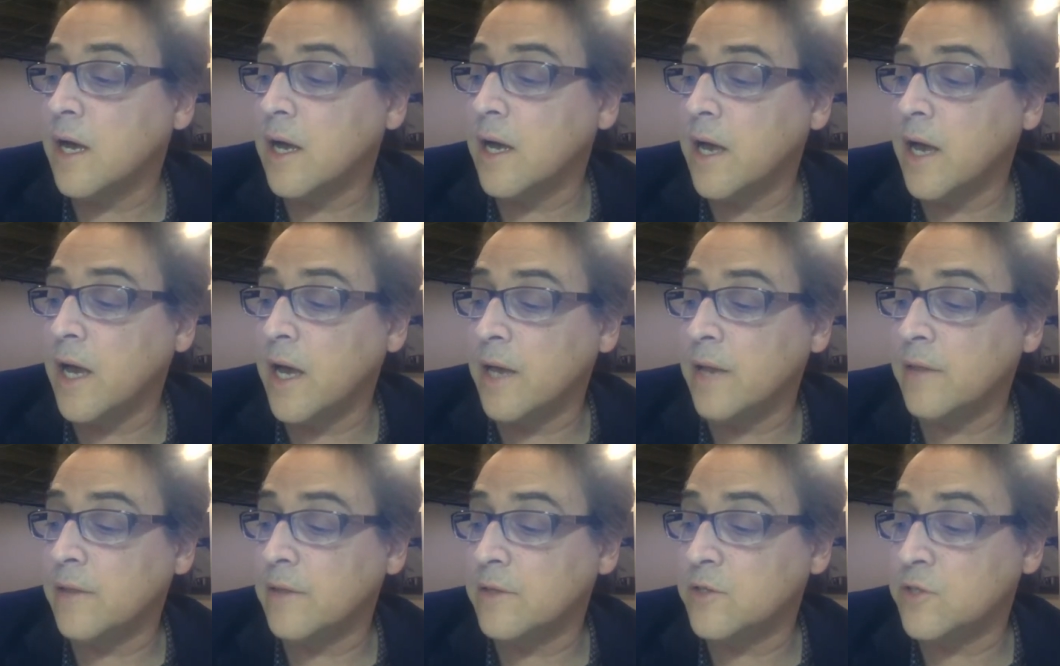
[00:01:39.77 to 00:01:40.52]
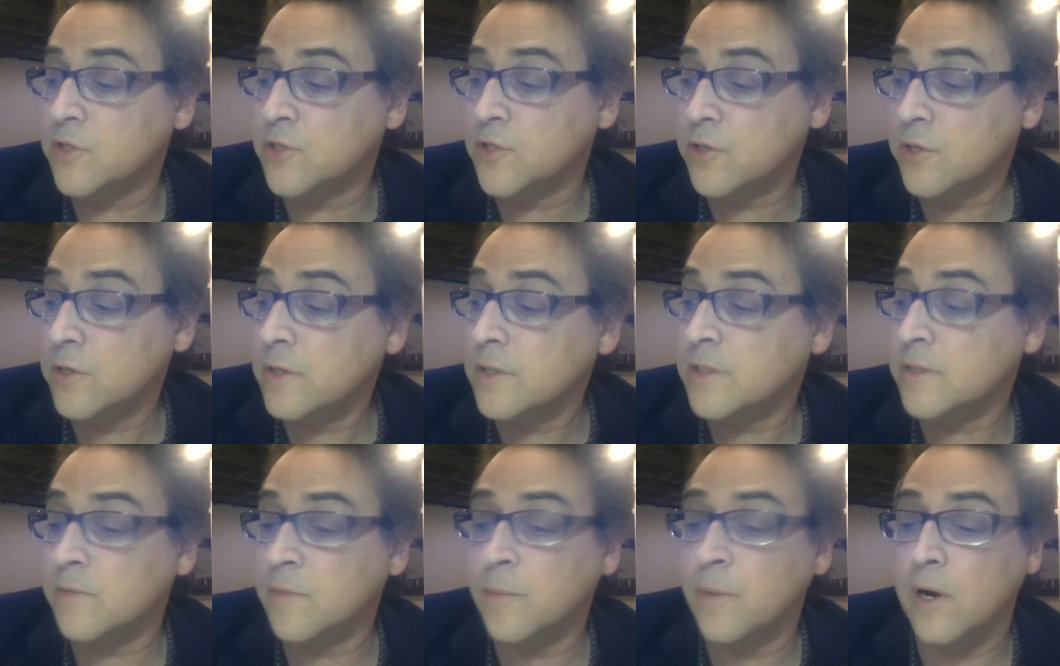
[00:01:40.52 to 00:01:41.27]
and
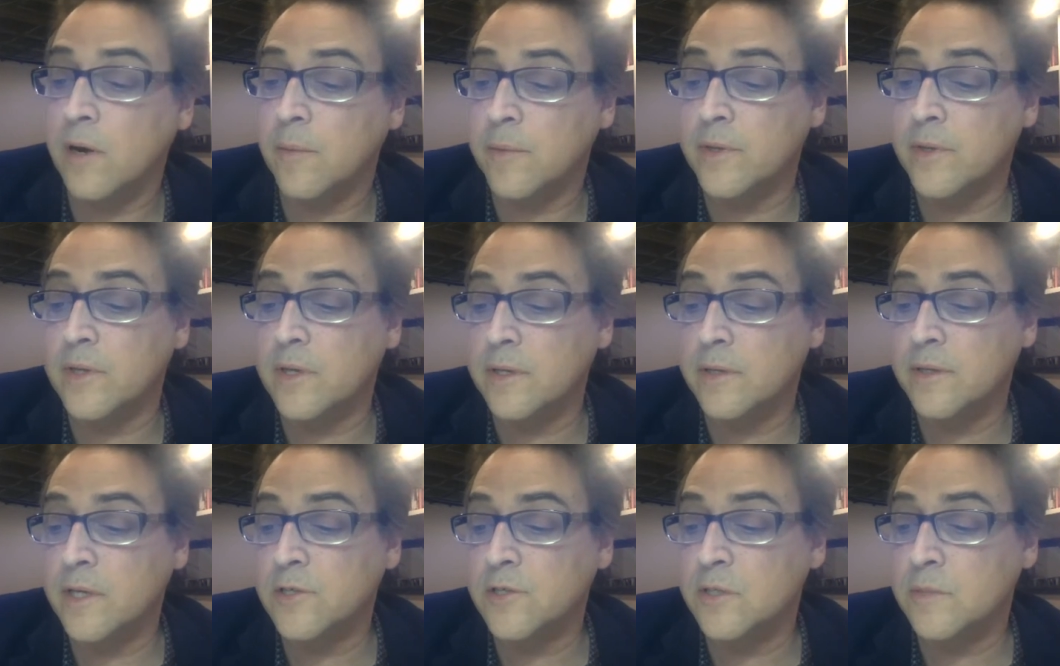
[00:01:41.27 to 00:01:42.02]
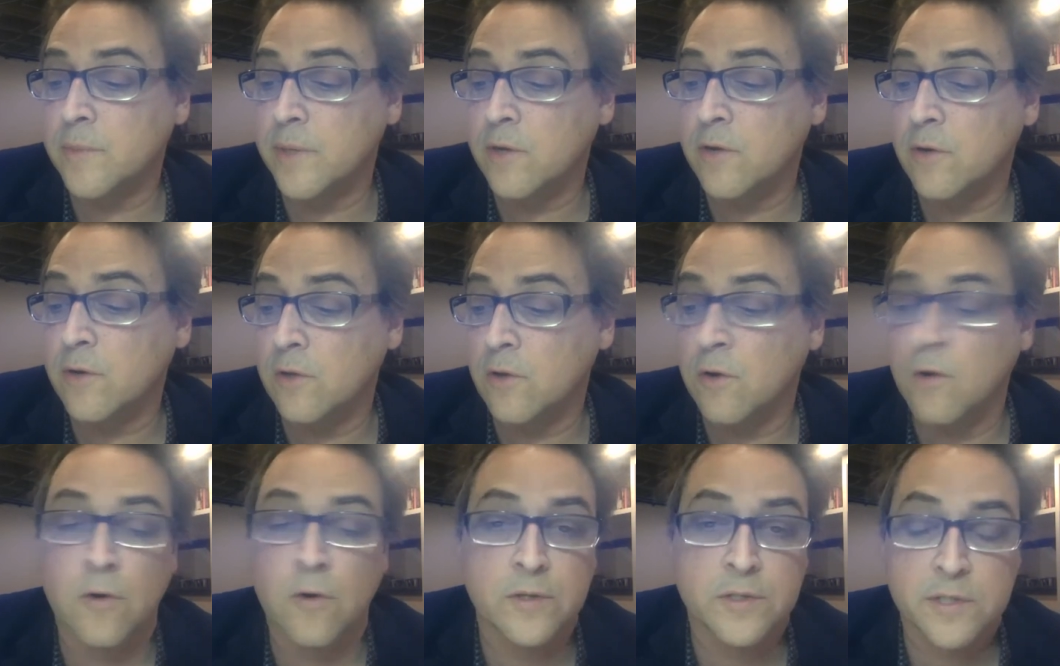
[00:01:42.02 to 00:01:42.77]
journalism department in Nizhyn
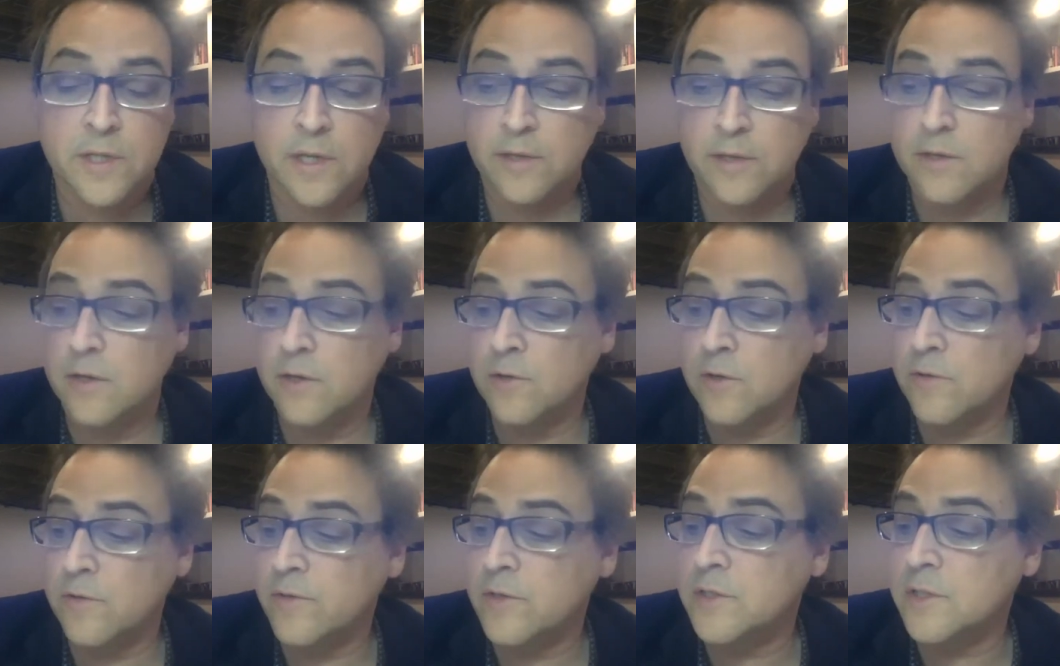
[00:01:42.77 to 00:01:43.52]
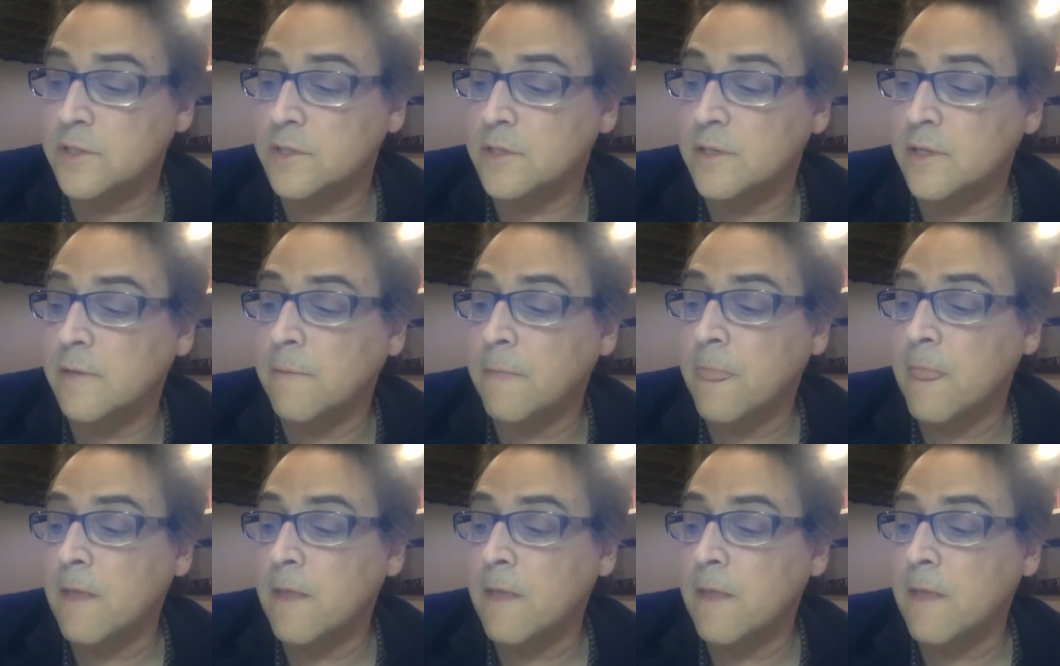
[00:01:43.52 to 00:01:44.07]
Nikolaevich State University.